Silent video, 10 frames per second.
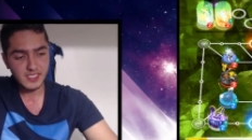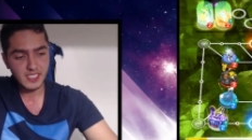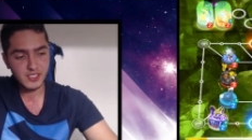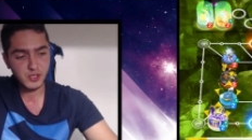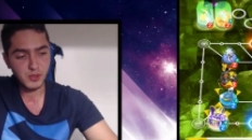
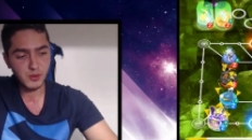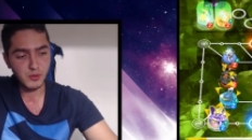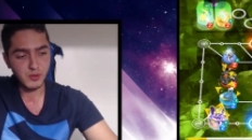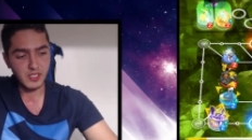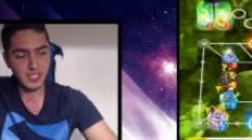So
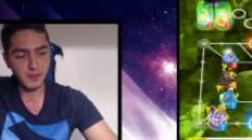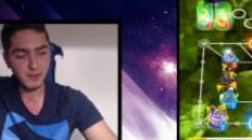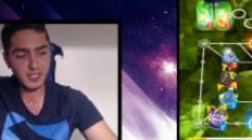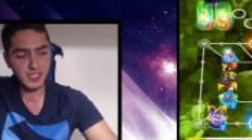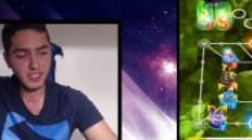the
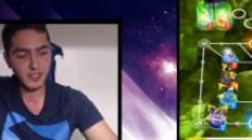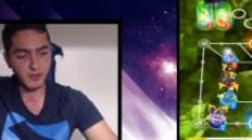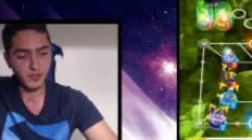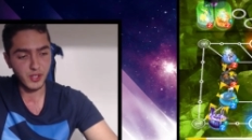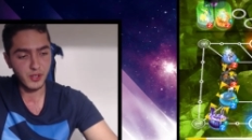ability of
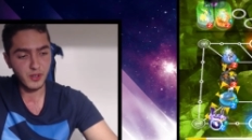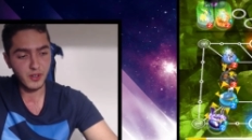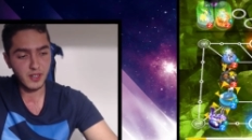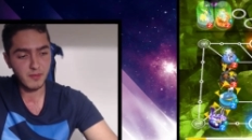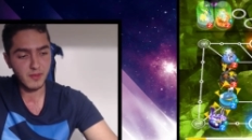
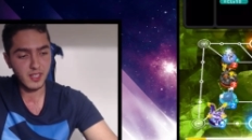Kyurem